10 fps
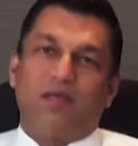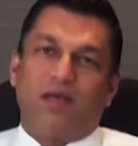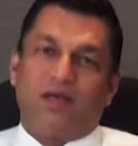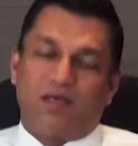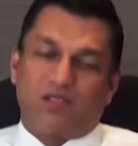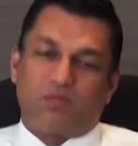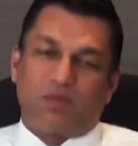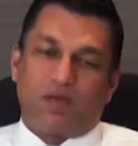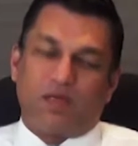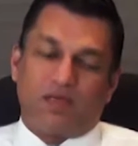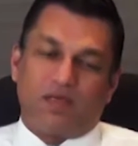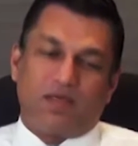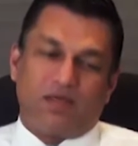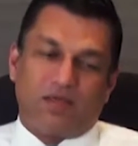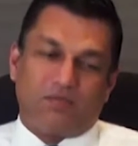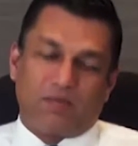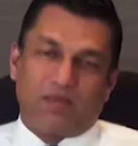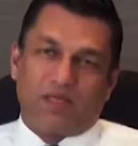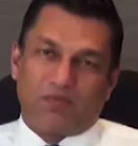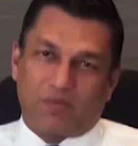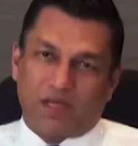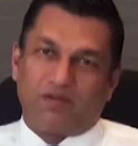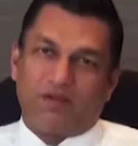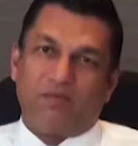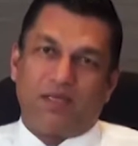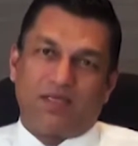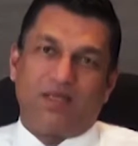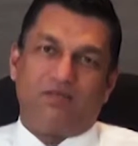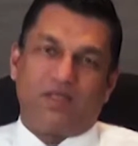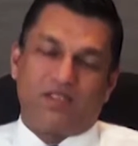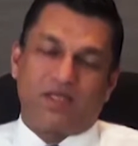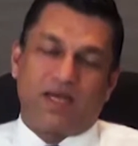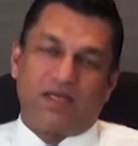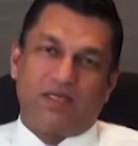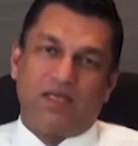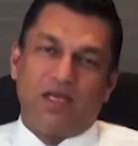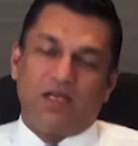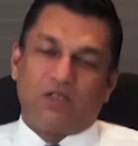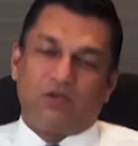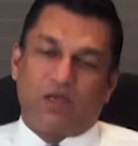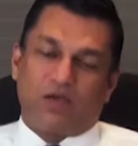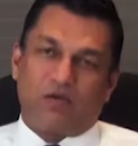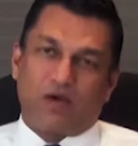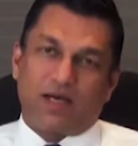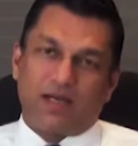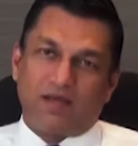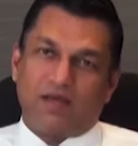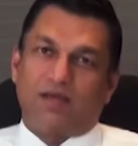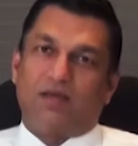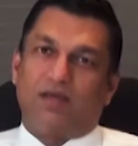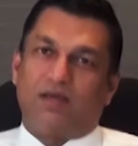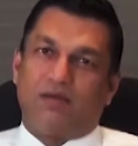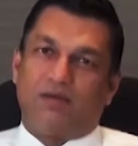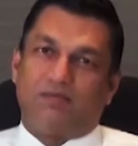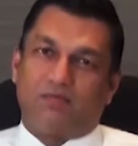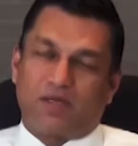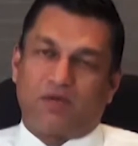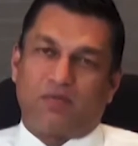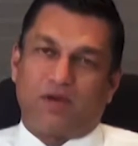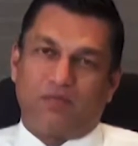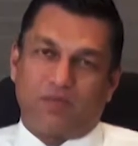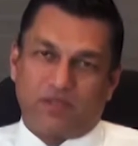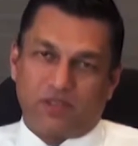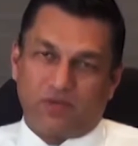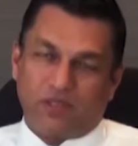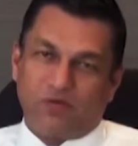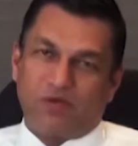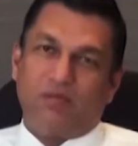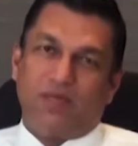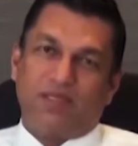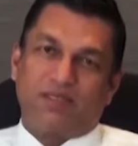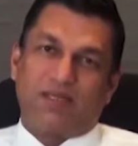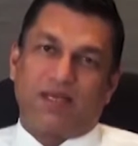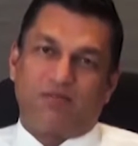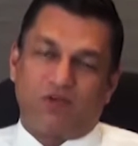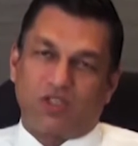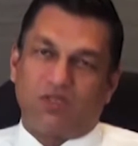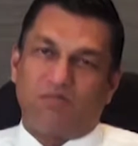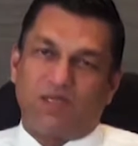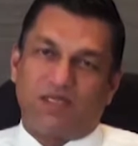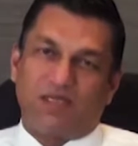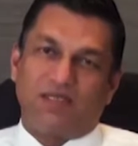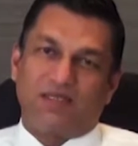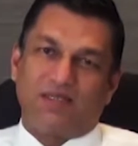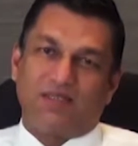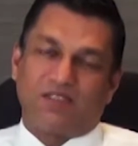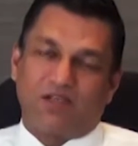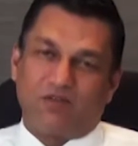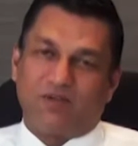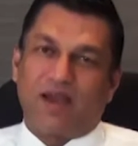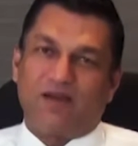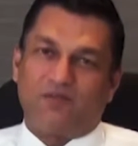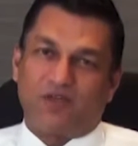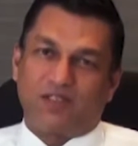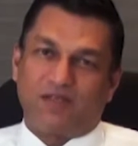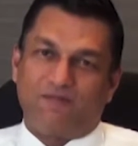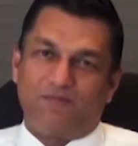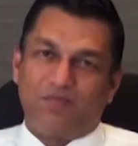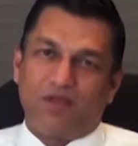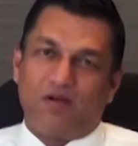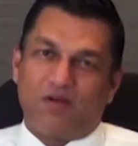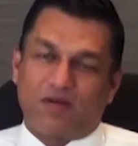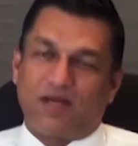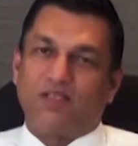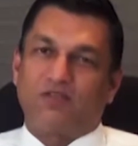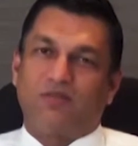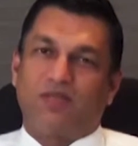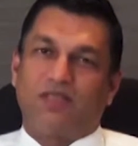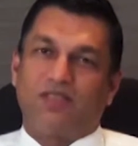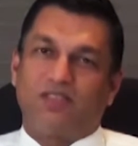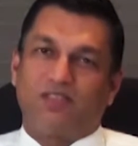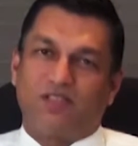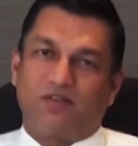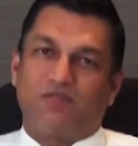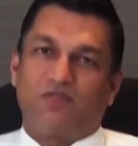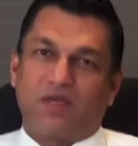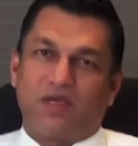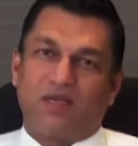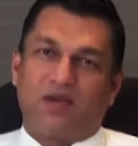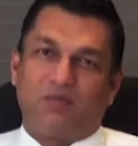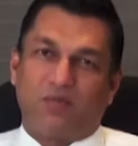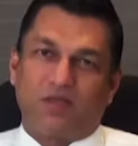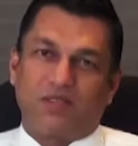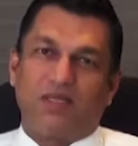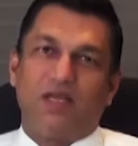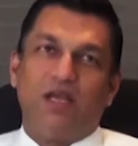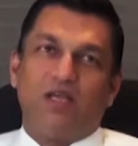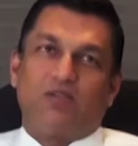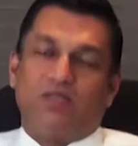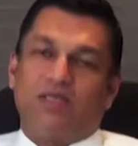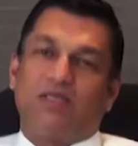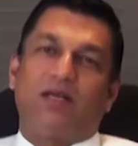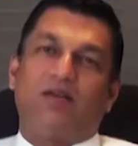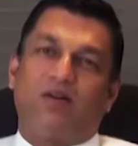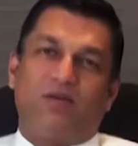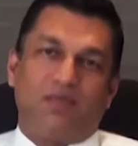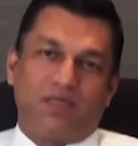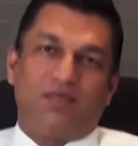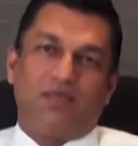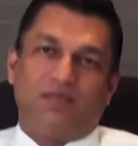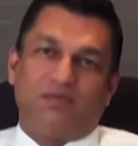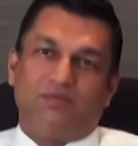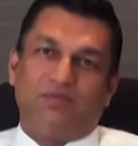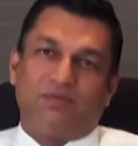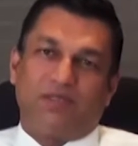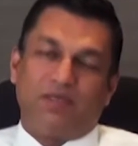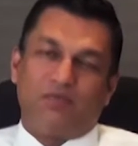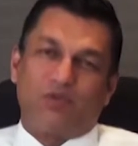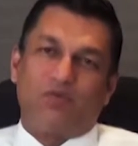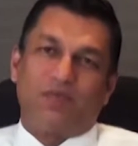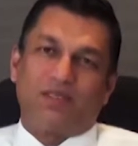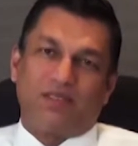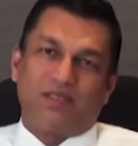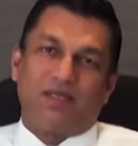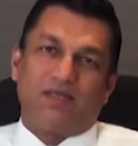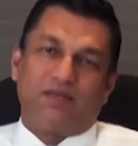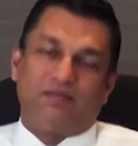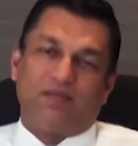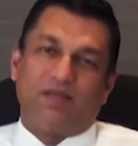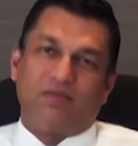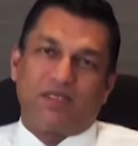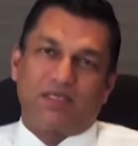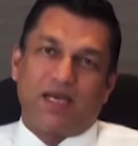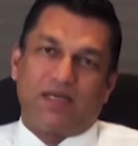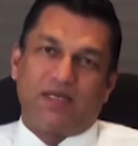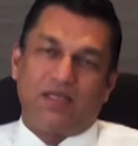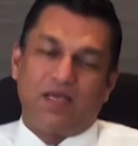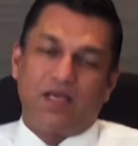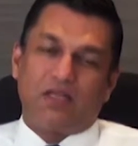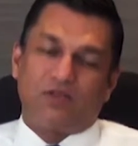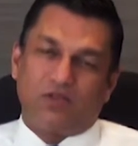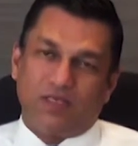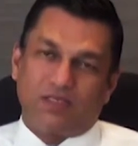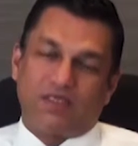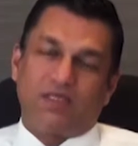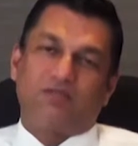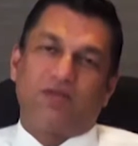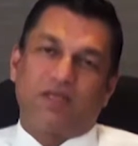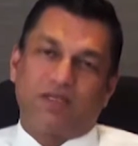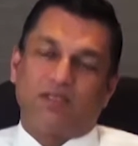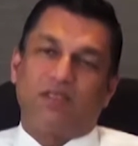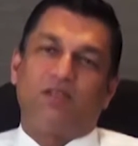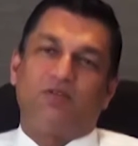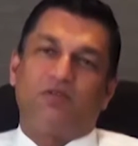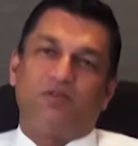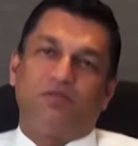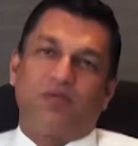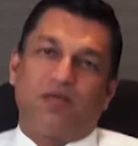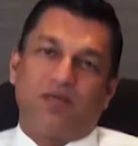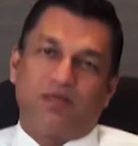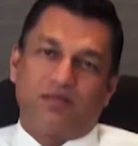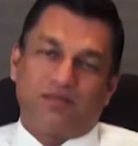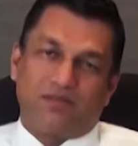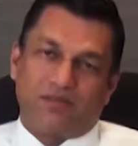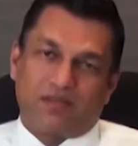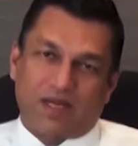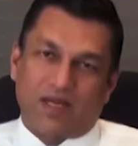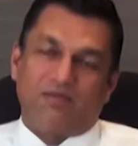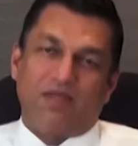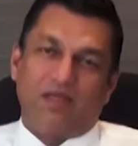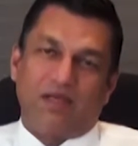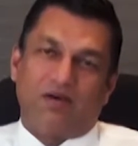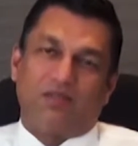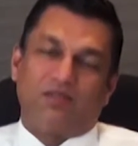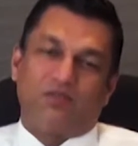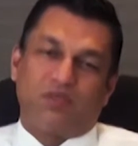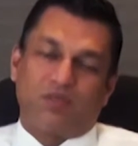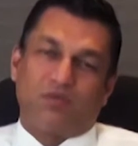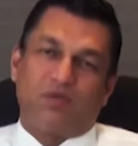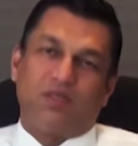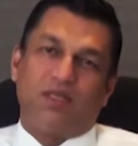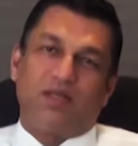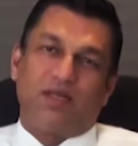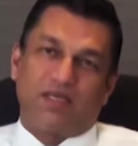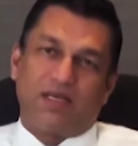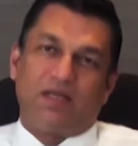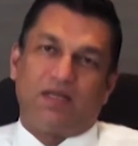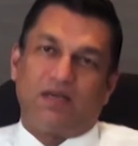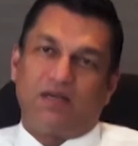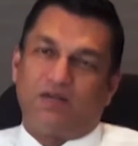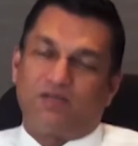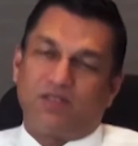uh, uh, uh, people aspire to have better living standard. So acquiring uh, consumer durables like washing machines instead of hand washing or rice cookers instead of cooking on pots. So these are normal uh, uh improvements in the living standard. So these things will continue to uh, thrive the or to support the retail uh, of